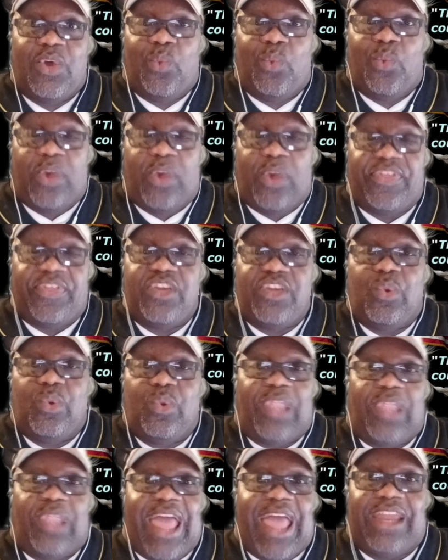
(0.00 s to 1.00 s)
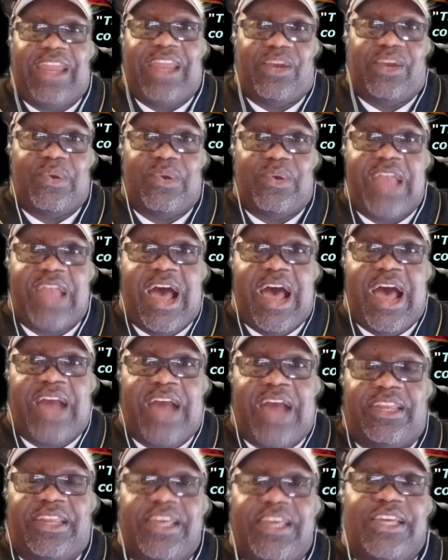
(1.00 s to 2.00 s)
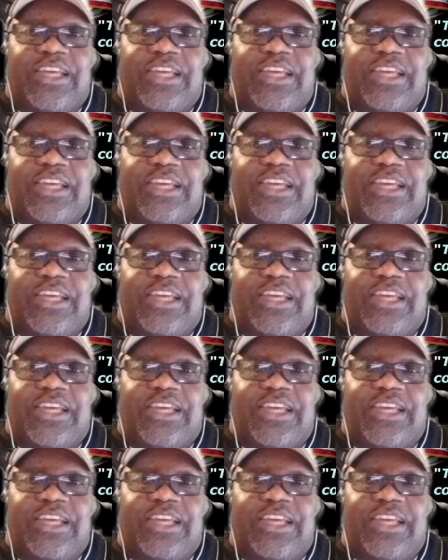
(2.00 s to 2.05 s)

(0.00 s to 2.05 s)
Whether you like it or not,